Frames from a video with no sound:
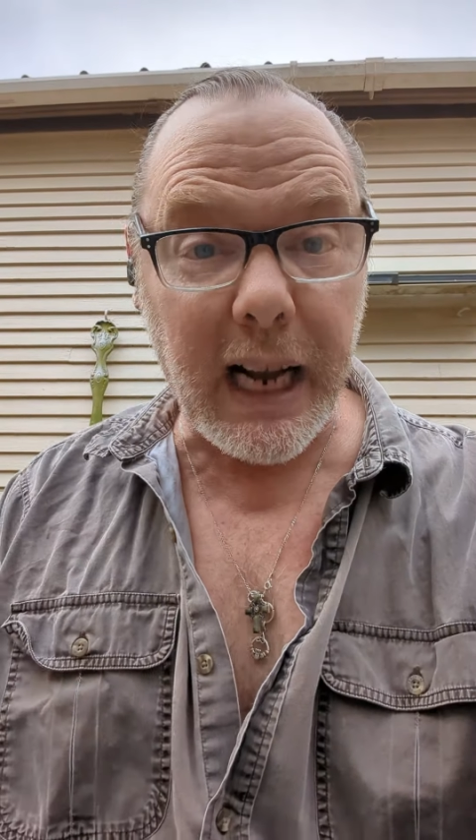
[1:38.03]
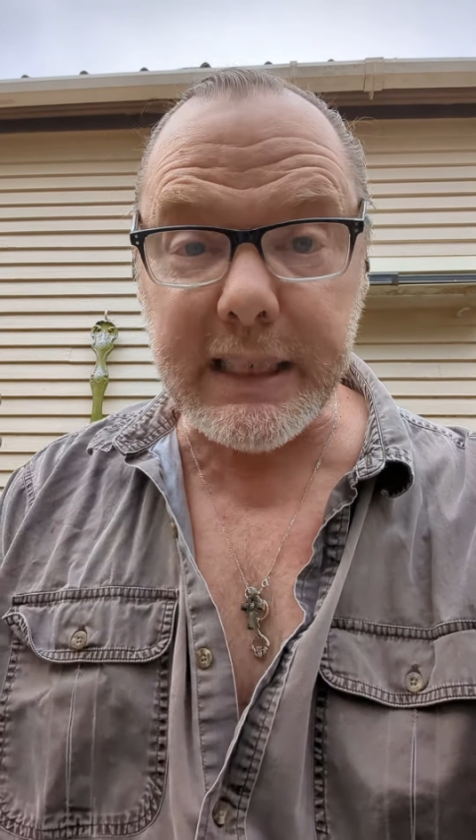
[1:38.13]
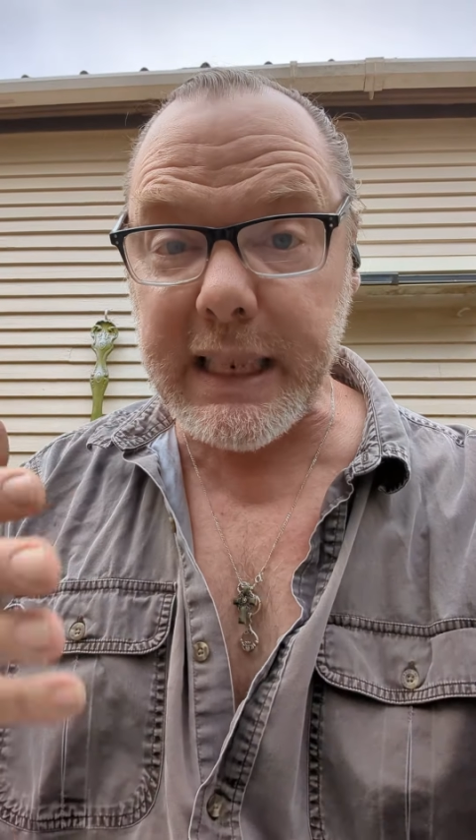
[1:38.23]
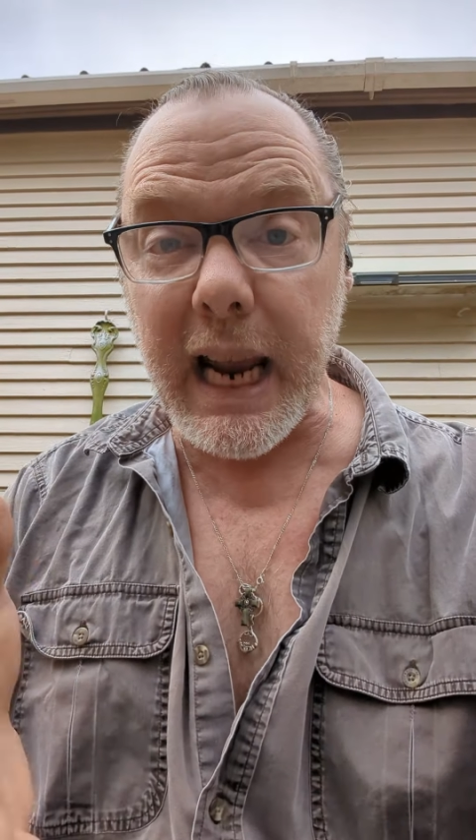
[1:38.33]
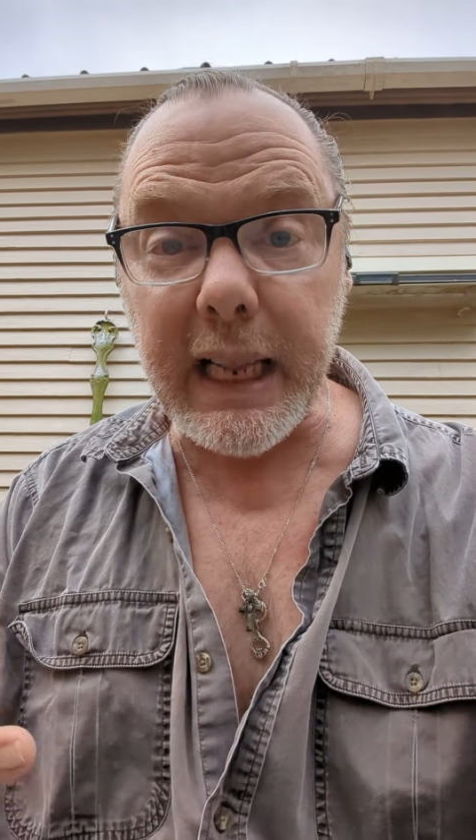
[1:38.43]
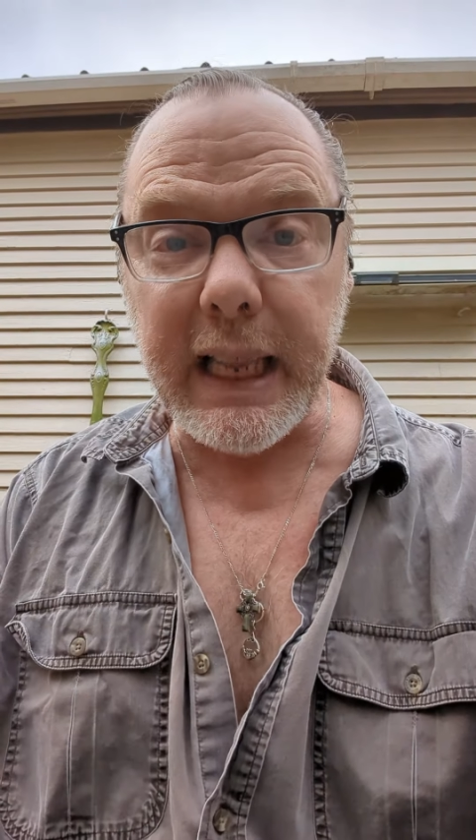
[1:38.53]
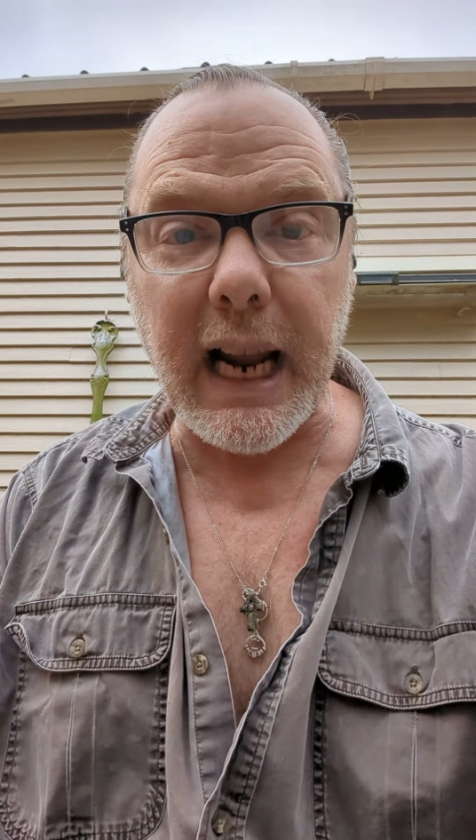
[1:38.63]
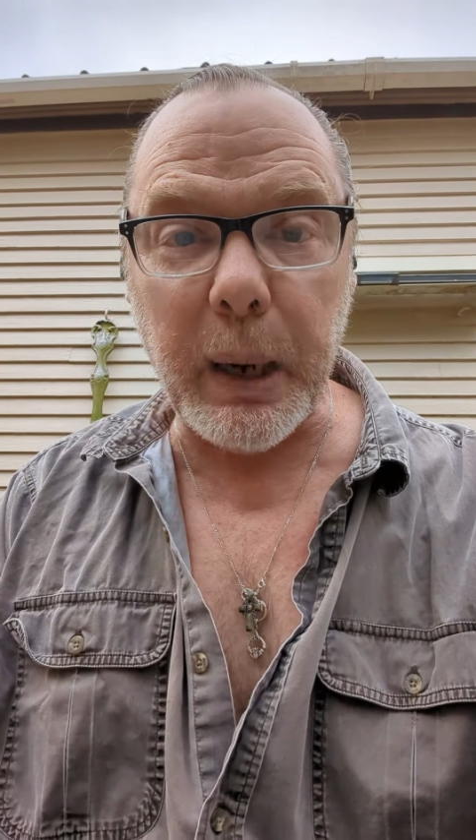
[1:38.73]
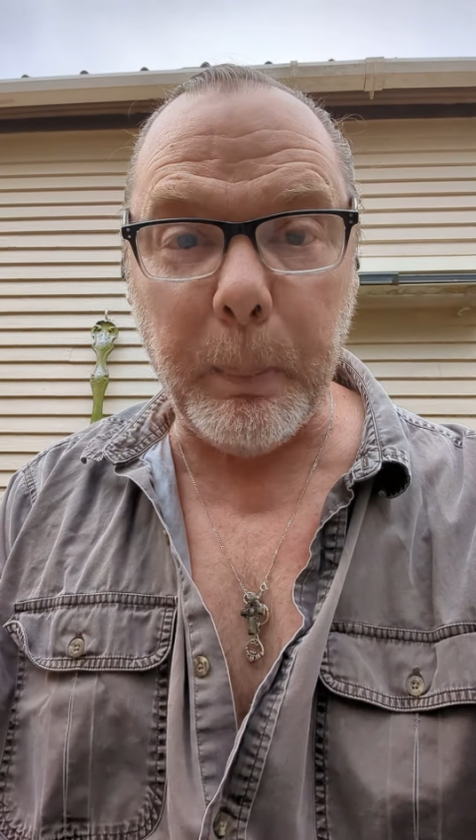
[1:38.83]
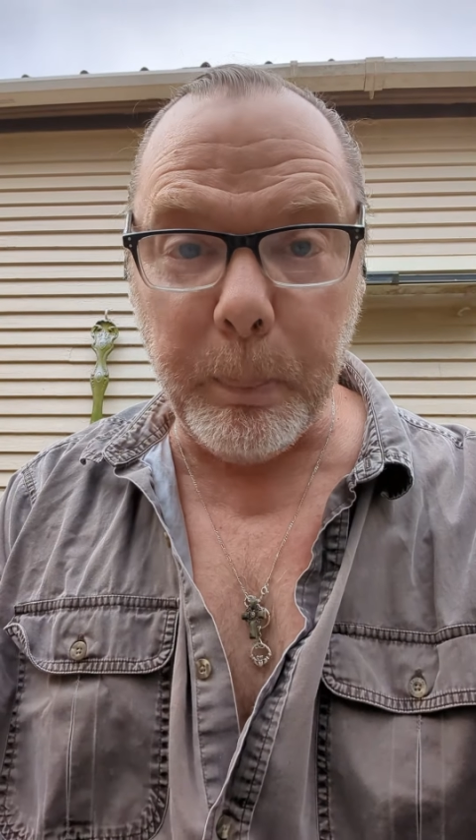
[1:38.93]
I say that
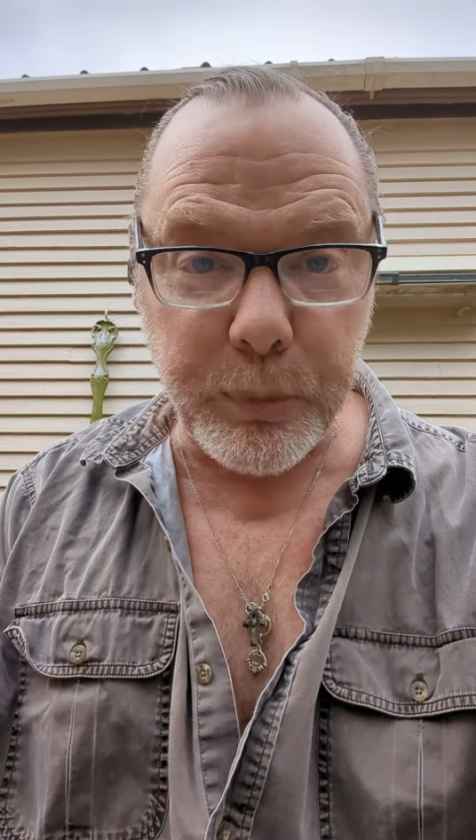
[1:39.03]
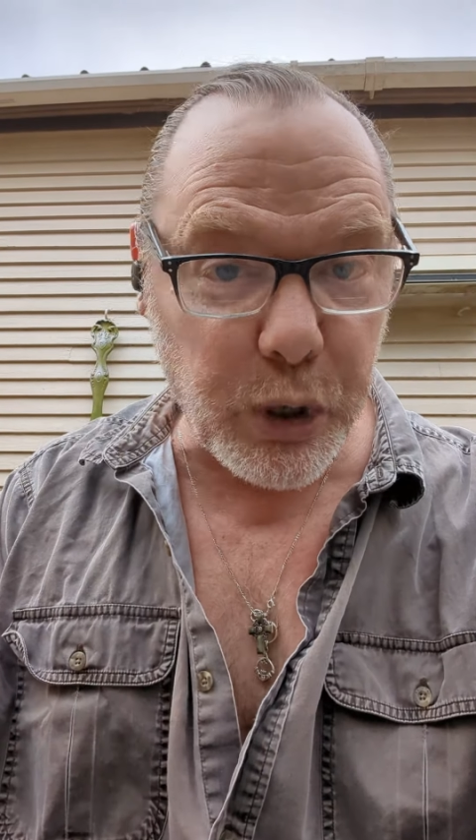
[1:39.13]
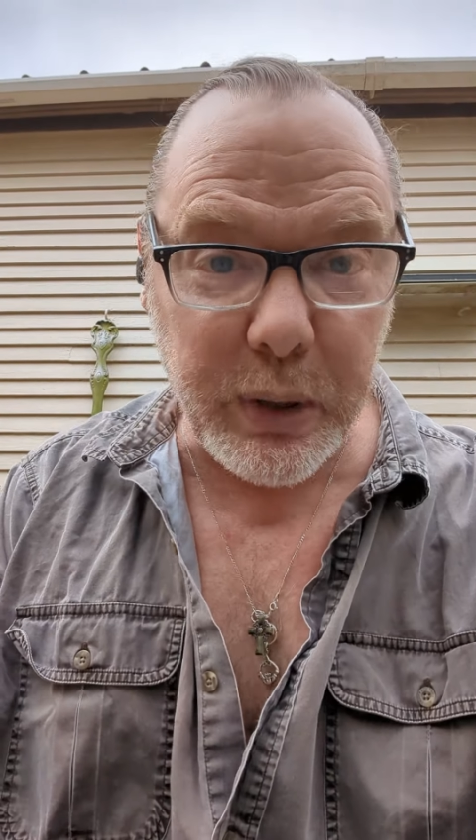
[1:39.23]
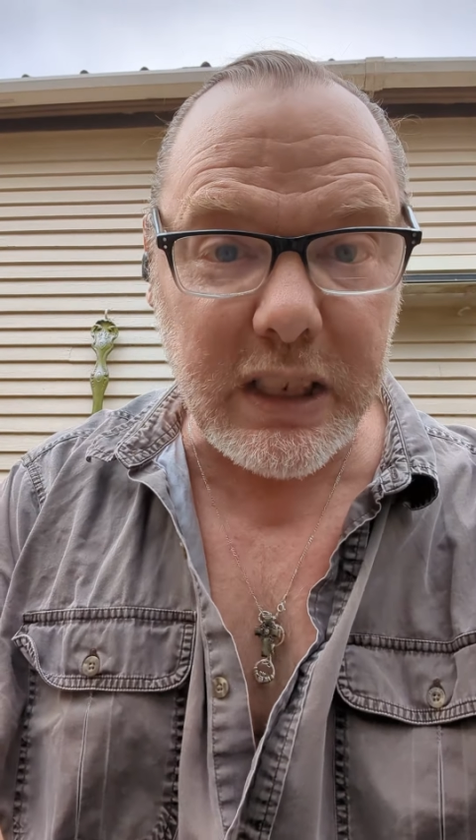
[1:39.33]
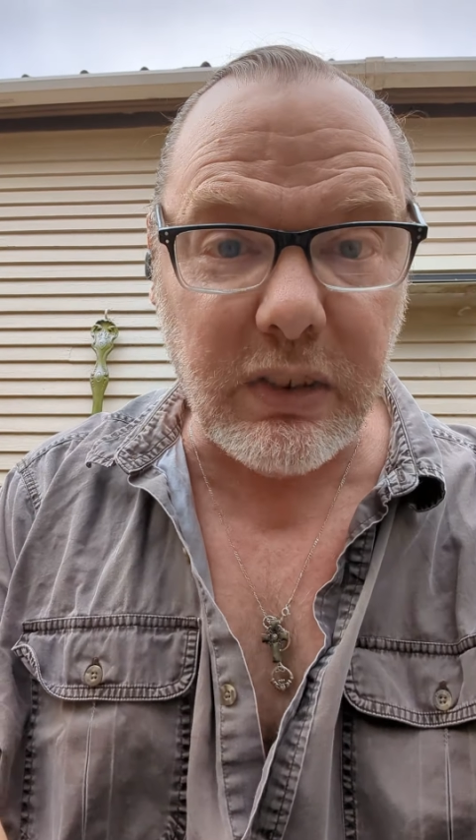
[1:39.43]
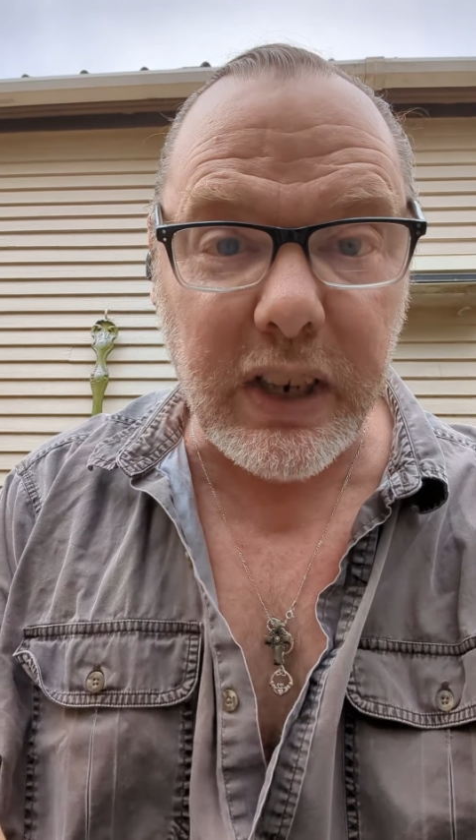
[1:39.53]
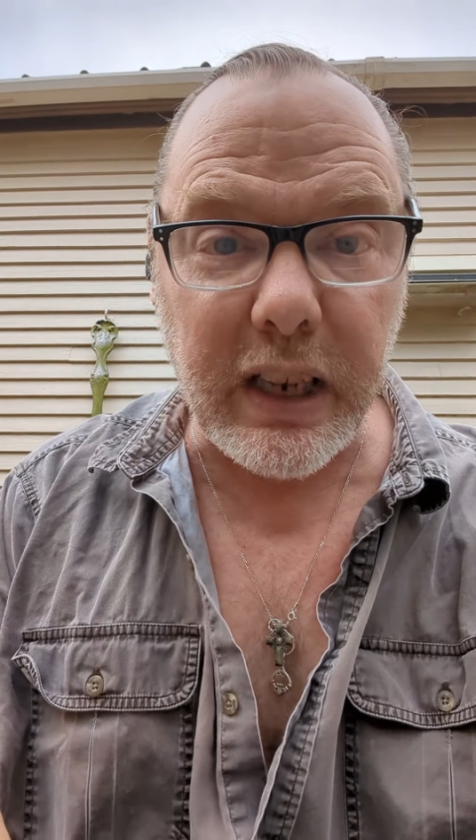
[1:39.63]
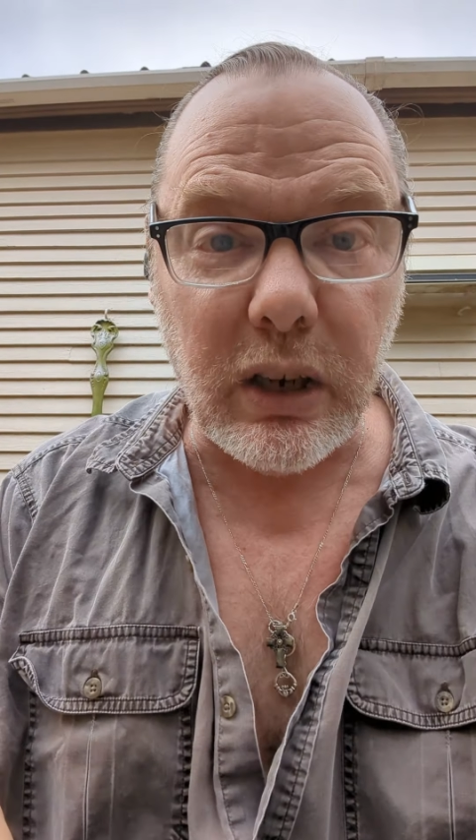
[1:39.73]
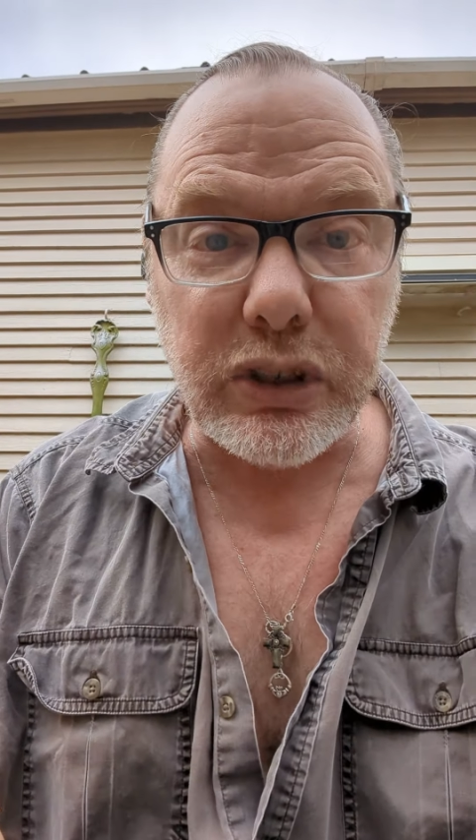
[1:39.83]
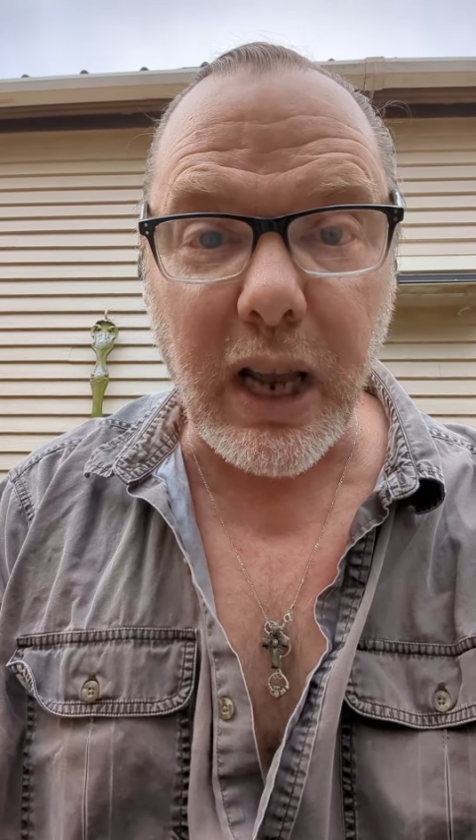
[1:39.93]
I do these videos